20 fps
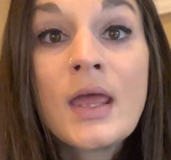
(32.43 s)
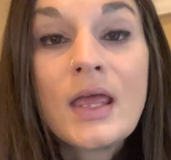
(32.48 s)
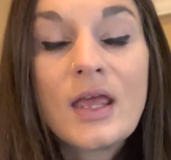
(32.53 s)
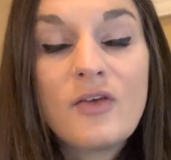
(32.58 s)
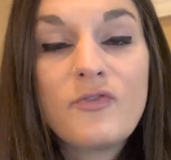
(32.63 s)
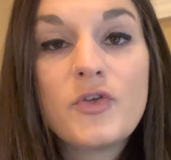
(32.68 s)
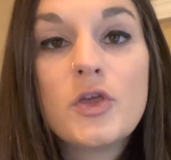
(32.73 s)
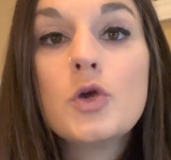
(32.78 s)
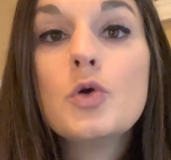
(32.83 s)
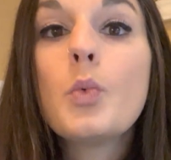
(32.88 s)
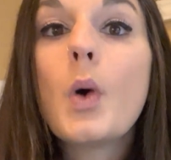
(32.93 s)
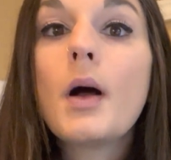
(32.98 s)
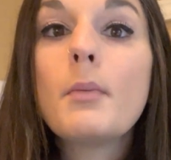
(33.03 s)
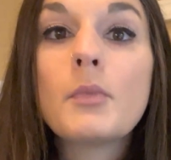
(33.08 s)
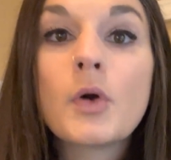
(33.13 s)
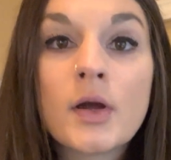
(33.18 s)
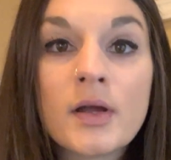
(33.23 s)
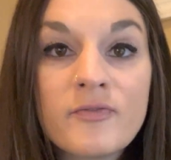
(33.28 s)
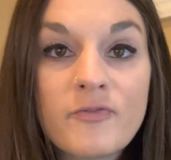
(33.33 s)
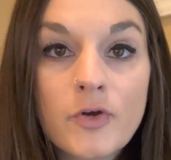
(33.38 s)
If you want
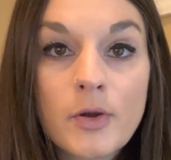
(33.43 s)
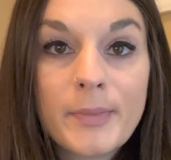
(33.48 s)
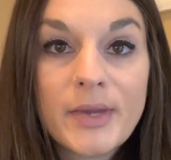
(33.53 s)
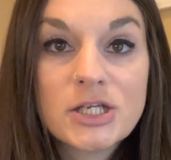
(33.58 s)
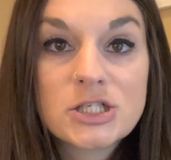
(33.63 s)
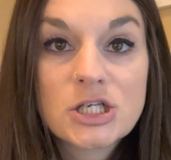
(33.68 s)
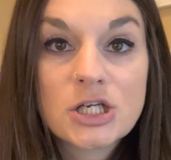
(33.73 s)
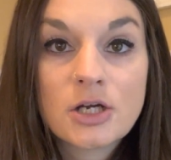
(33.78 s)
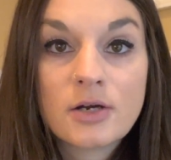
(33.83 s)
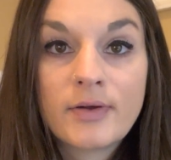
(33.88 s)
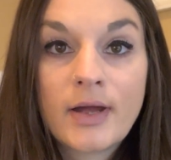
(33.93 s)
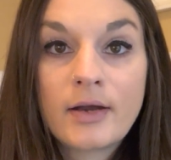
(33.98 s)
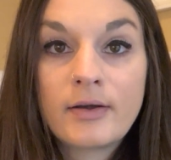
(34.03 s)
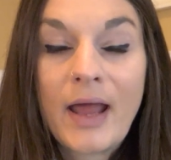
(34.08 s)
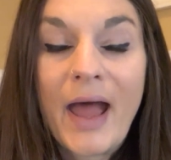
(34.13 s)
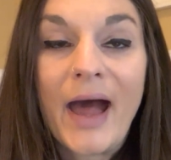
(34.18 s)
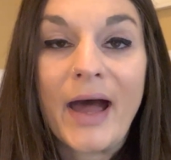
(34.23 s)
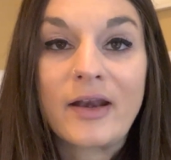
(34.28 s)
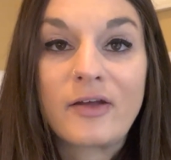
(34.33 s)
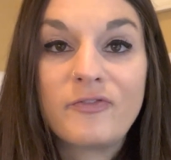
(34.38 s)
more information around
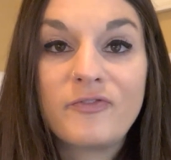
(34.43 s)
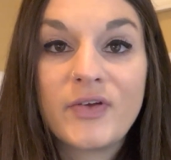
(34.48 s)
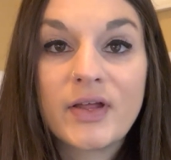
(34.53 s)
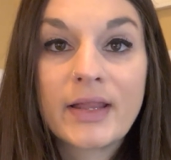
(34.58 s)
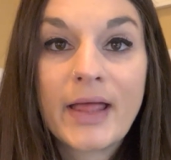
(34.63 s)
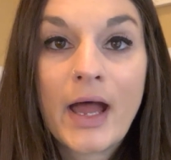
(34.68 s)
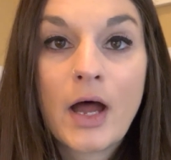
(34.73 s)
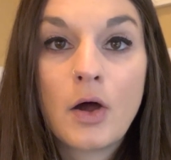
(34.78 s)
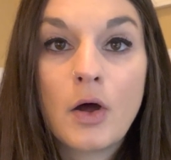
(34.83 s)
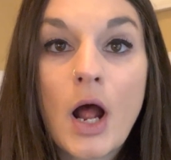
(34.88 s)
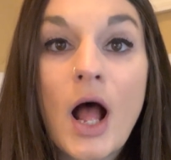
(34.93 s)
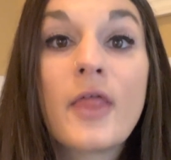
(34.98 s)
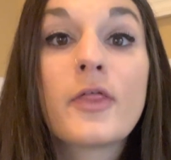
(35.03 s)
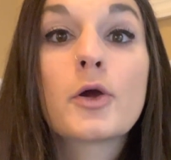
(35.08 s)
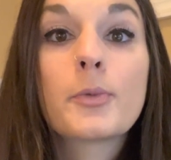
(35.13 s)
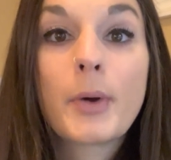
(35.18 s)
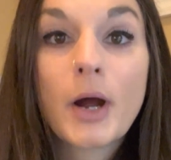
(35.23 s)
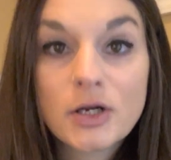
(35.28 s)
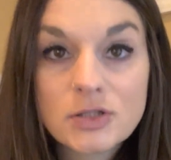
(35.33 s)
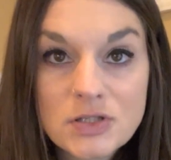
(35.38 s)
how to fill out
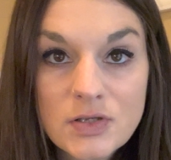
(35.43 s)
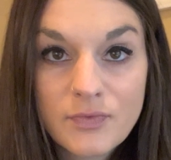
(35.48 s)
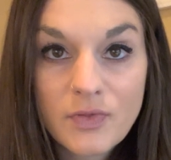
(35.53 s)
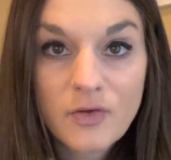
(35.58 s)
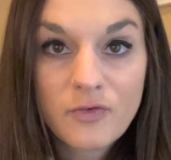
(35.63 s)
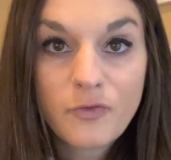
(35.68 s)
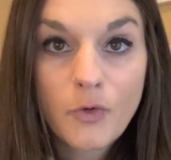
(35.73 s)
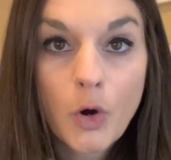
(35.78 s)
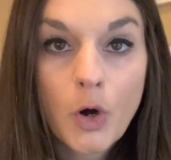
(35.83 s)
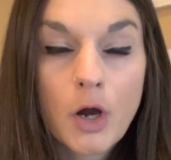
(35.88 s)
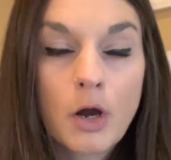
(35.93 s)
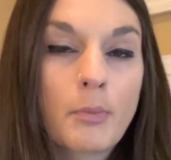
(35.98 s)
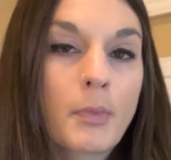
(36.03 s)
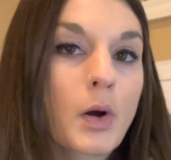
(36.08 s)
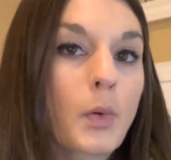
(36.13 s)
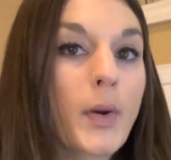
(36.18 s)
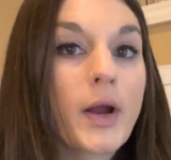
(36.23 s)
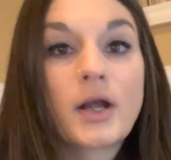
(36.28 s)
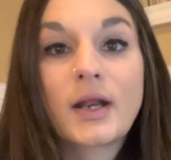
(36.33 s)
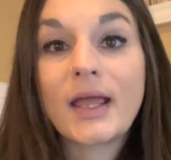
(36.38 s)
other parts of the form
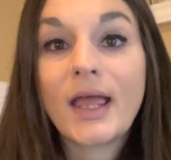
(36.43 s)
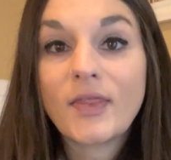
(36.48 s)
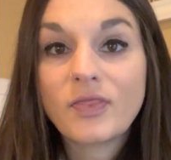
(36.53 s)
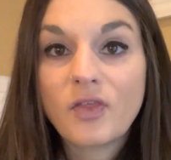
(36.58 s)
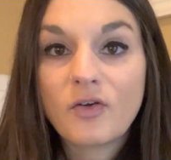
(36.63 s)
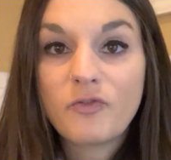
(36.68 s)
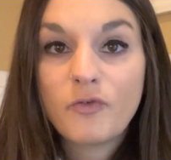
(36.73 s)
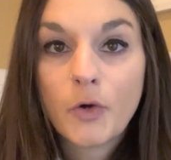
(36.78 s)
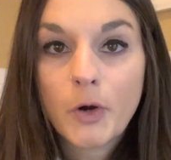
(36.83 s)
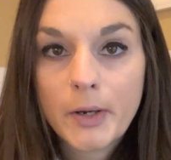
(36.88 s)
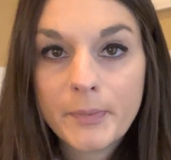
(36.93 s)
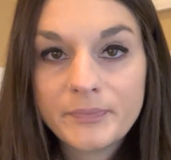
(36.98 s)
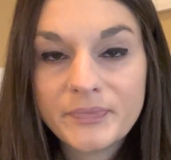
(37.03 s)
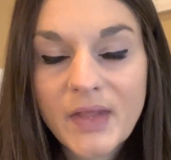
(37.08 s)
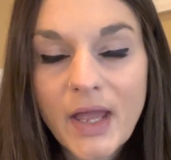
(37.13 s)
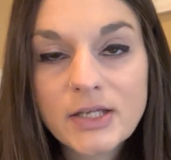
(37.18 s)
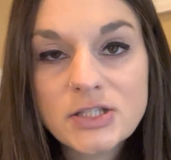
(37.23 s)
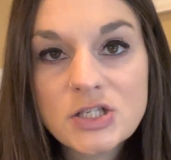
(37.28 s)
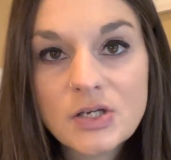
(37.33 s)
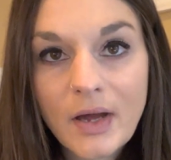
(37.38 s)
or where to get the form,
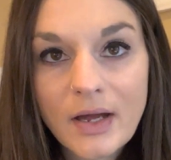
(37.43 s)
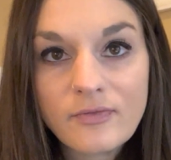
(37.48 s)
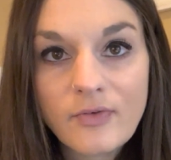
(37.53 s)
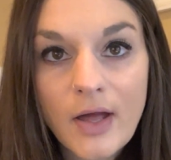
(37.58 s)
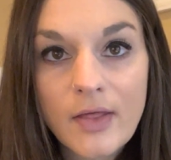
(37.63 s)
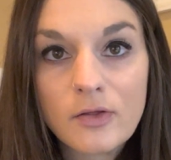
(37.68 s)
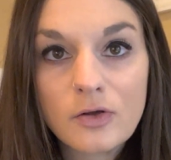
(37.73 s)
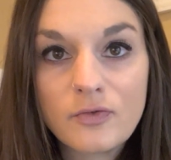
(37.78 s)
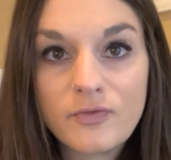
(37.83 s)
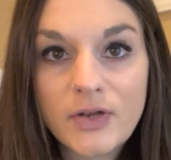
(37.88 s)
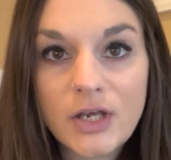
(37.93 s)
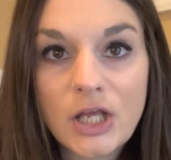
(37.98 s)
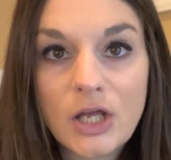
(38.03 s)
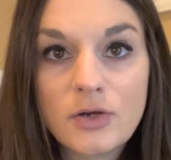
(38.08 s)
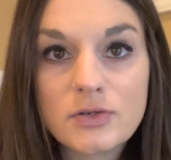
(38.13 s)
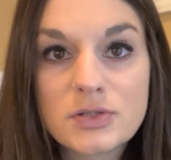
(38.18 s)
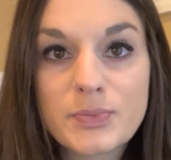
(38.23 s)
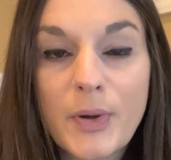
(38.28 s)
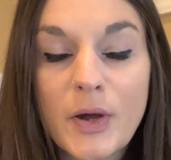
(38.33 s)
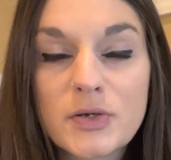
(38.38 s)
I do have other
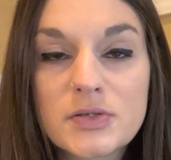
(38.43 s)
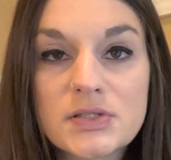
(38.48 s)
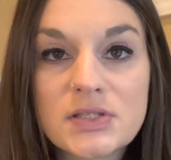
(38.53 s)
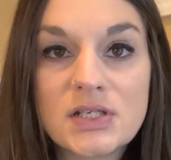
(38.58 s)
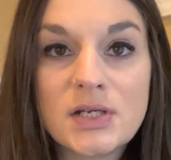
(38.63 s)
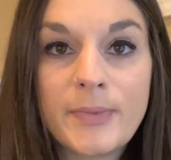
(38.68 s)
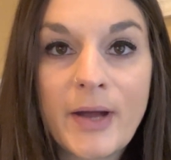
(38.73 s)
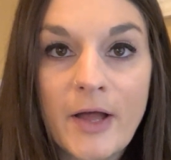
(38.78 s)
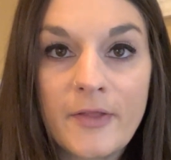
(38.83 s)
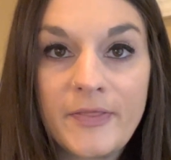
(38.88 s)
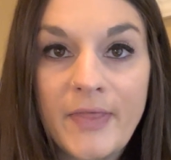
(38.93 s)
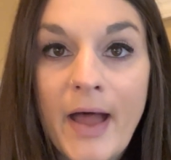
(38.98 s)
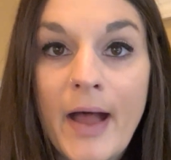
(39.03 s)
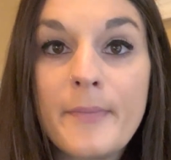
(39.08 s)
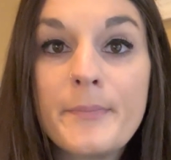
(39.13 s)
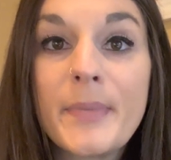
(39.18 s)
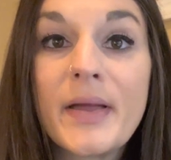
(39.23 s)
videos posted about that.